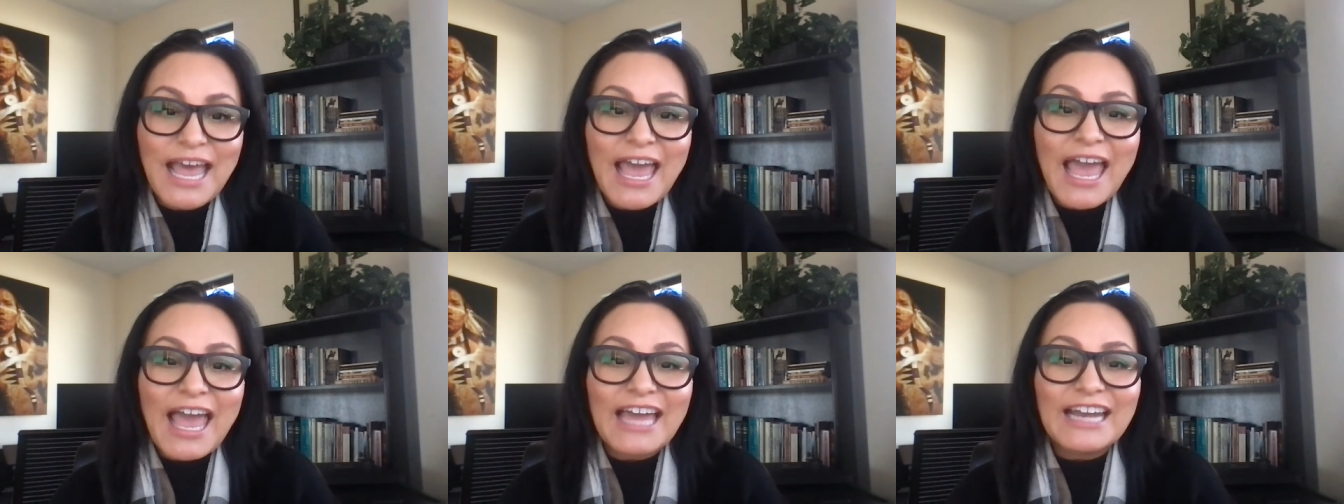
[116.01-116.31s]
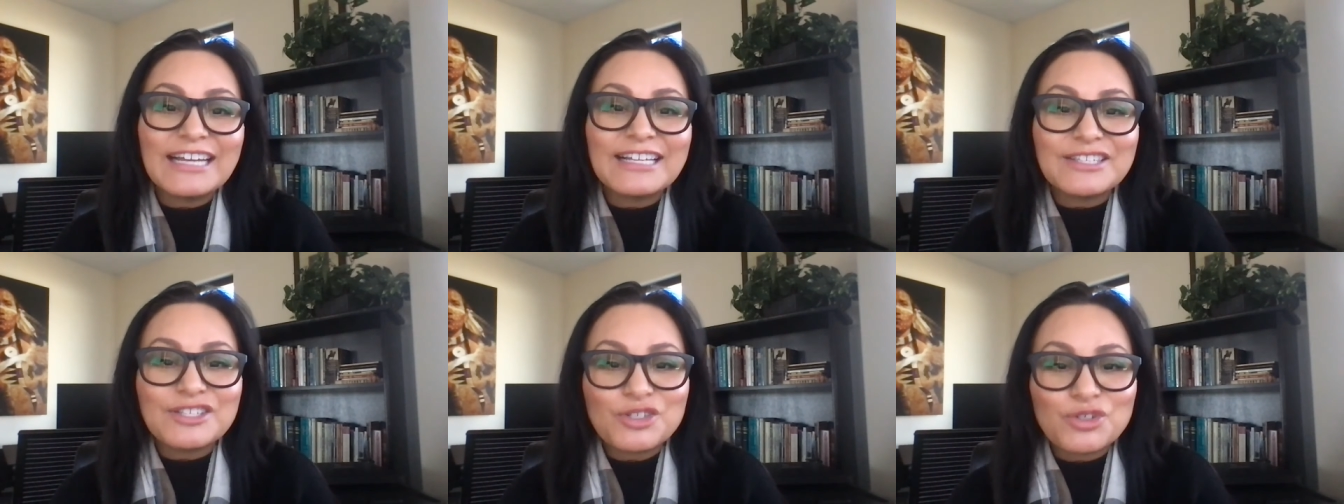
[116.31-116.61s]
and
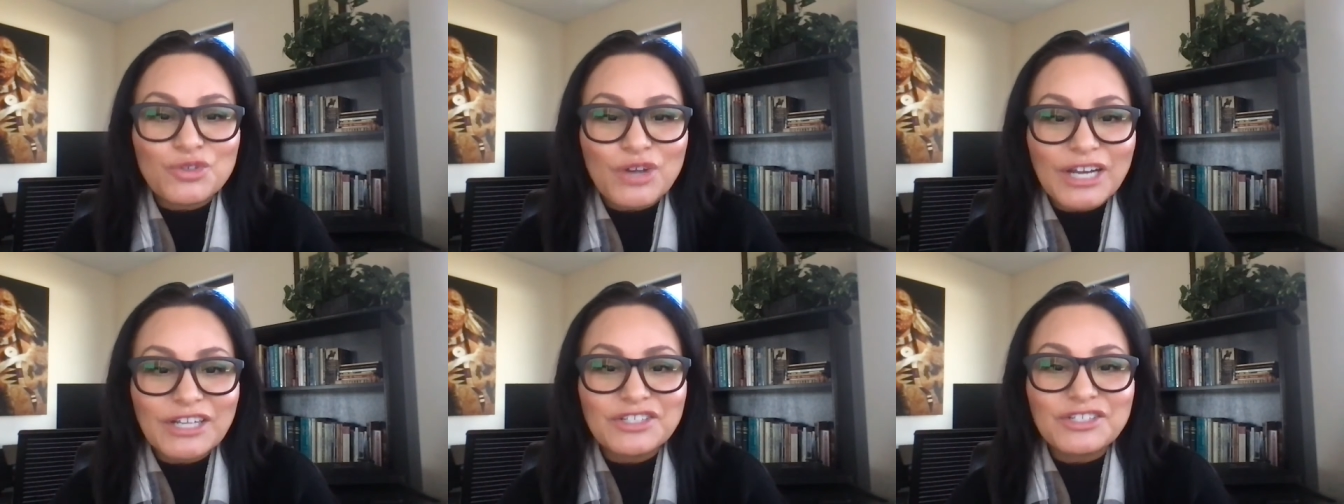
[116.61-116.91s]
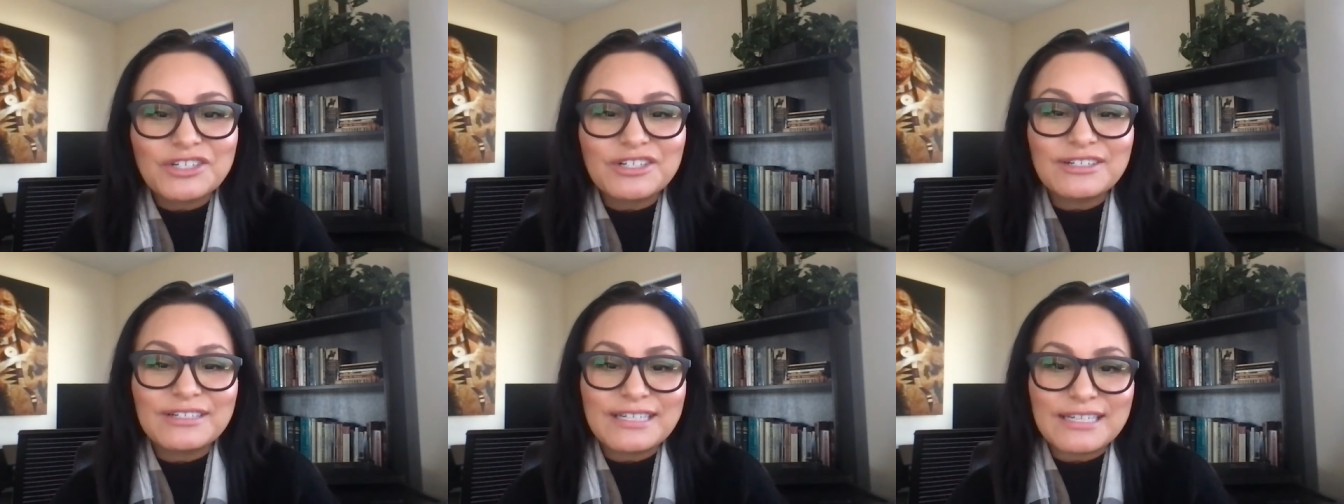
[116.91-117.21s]

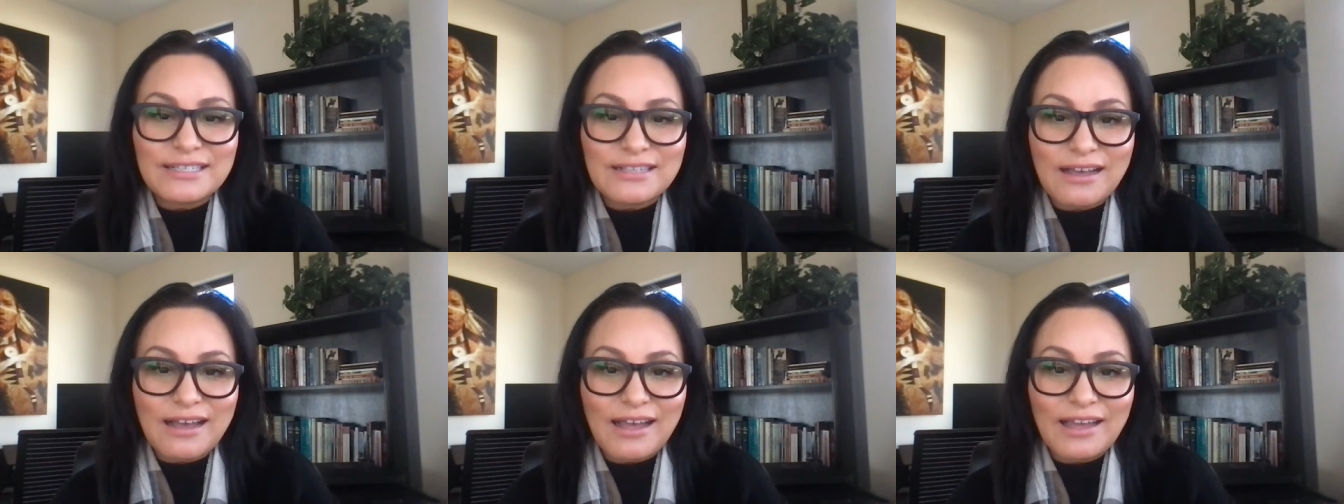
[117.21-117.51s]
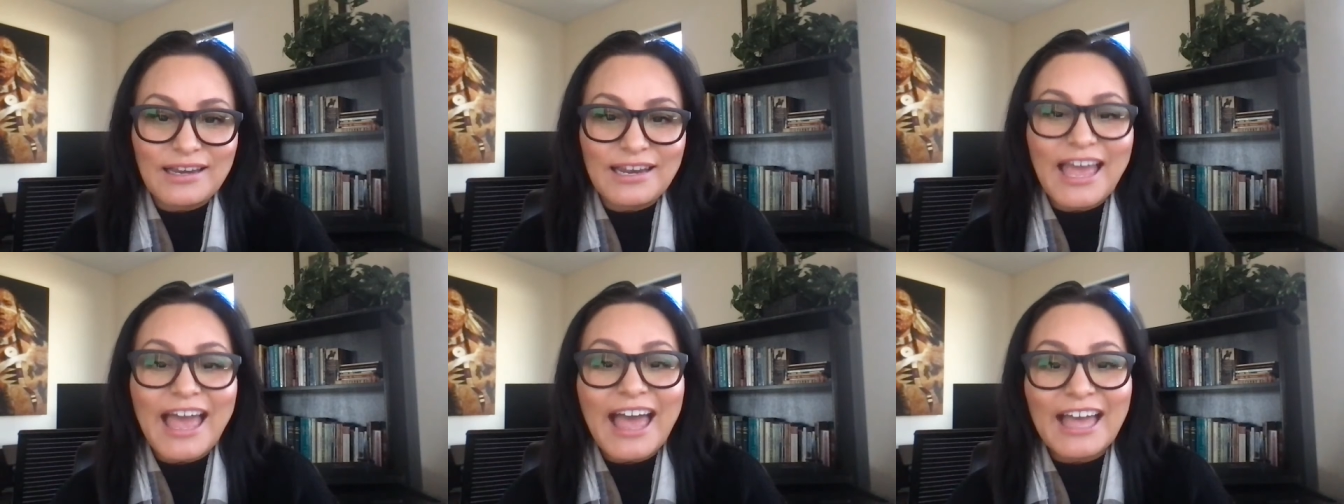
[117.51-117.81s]
instructional
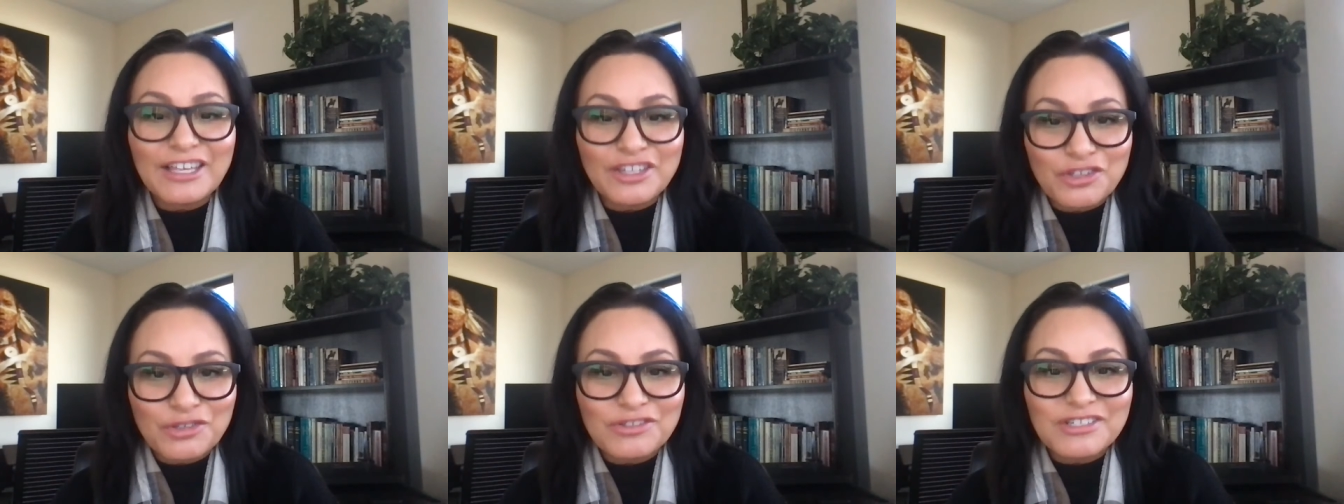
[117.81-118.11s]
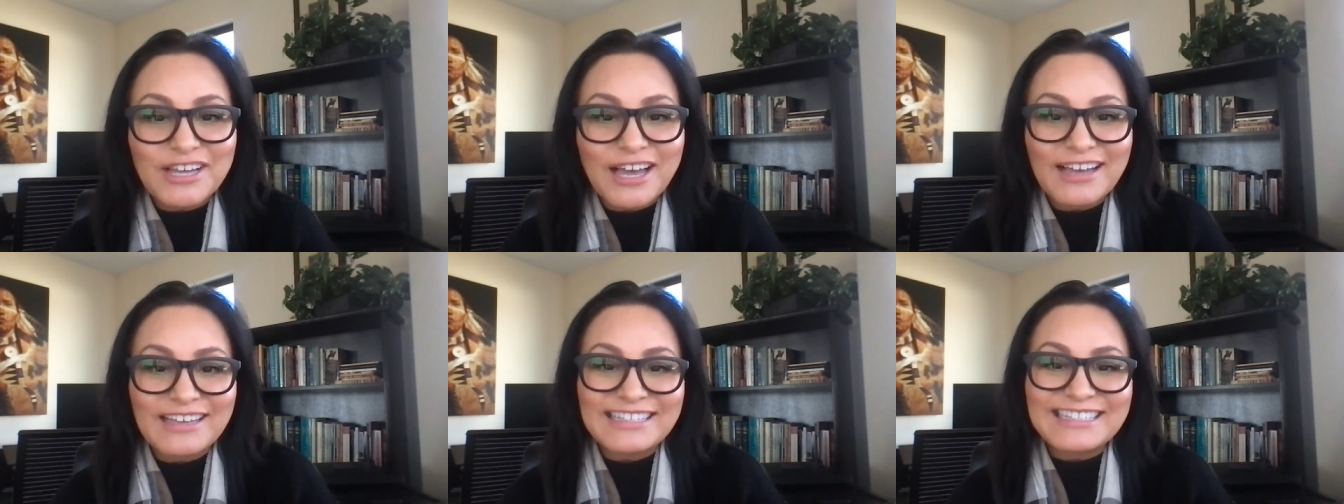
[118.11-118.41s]
design at
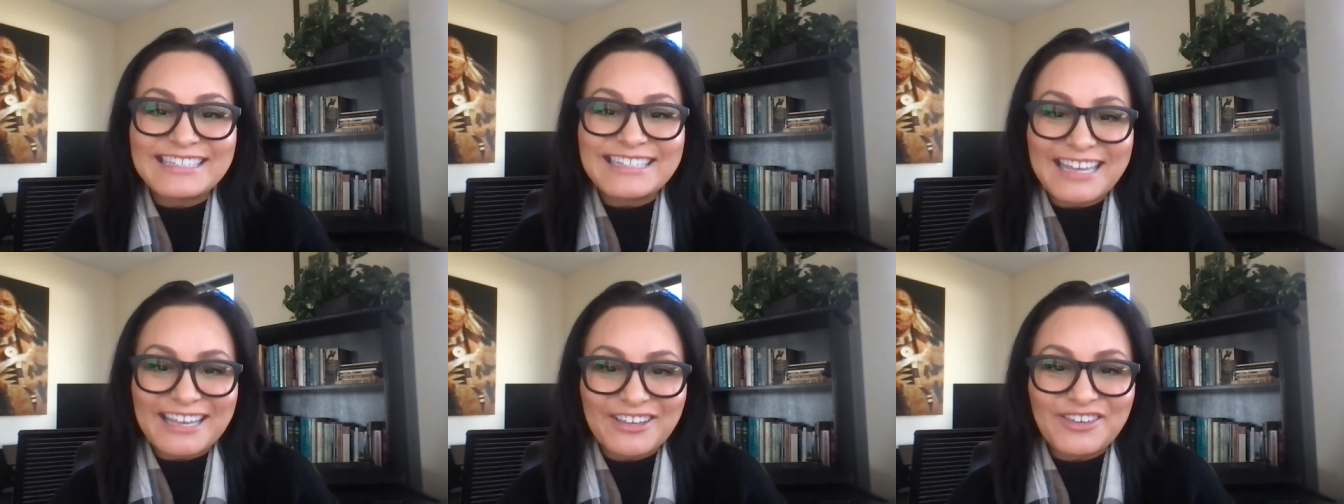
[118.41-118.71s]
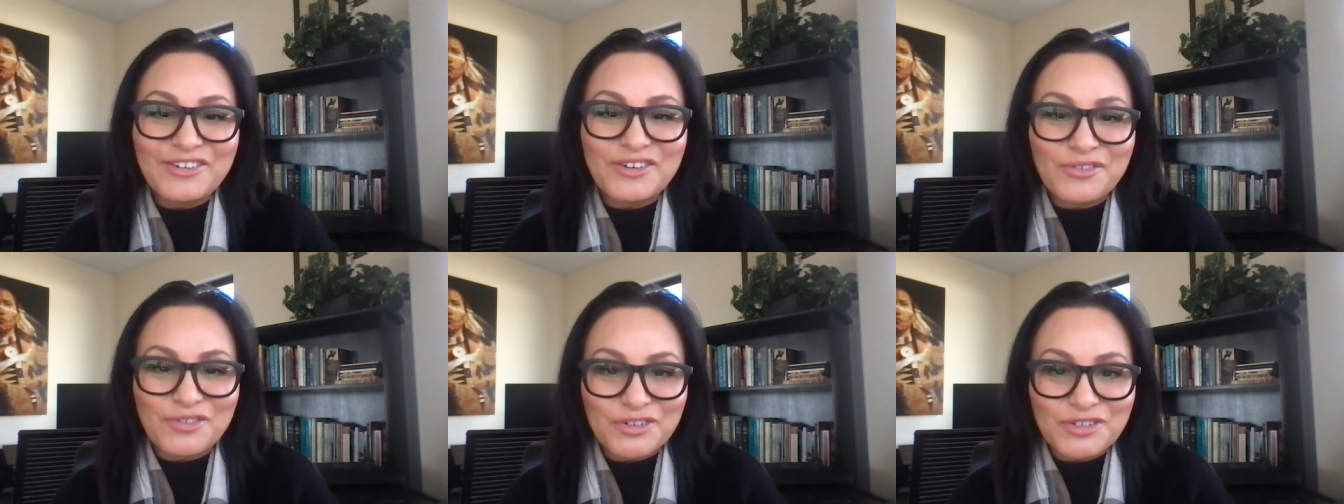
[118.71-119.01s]
Utah State
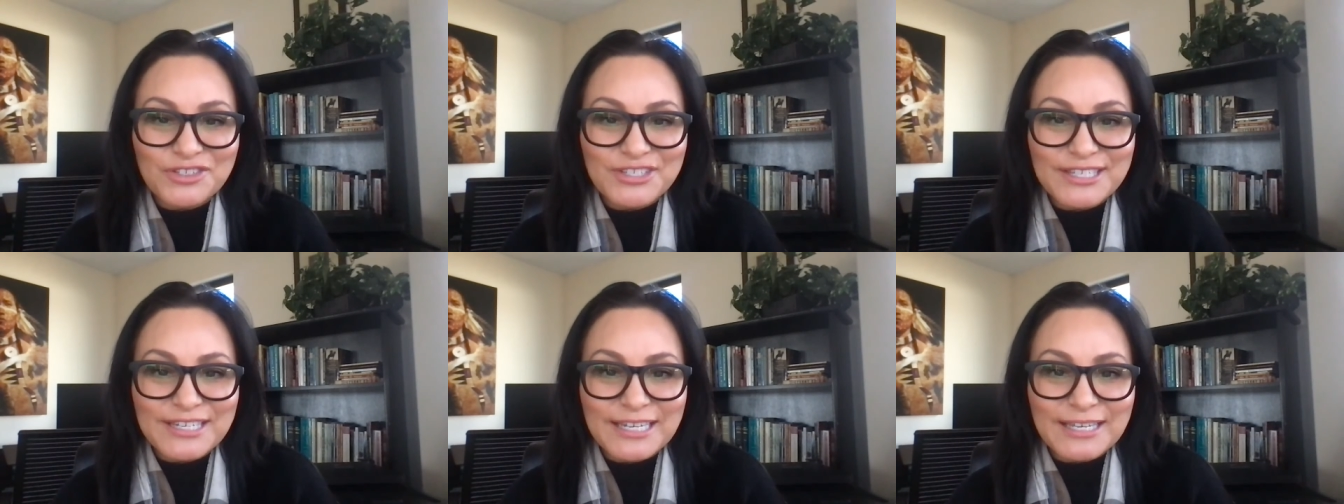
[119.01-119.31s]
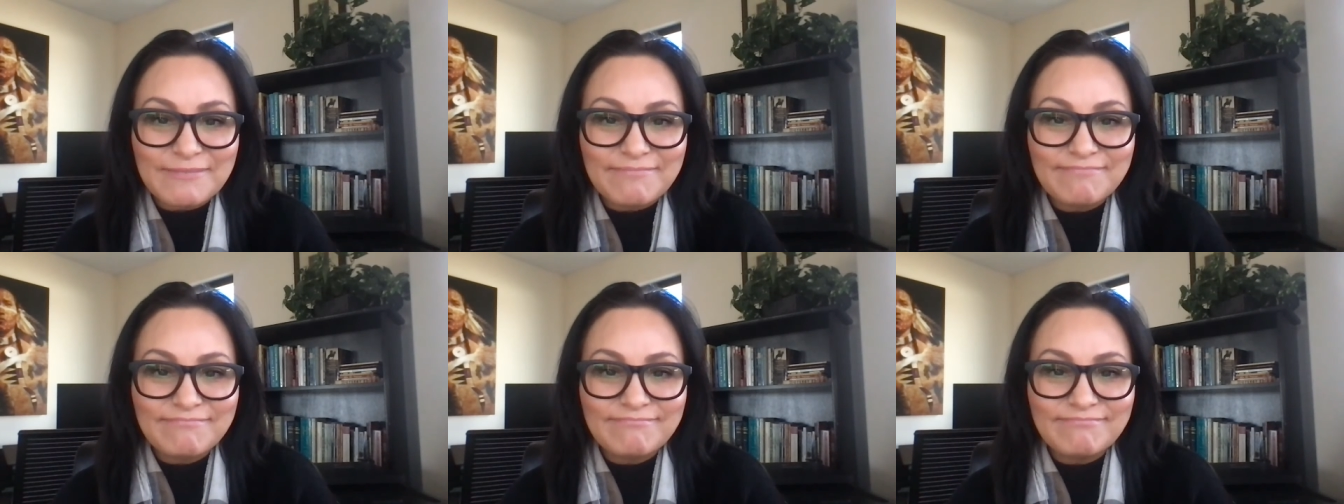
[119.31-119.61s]
University.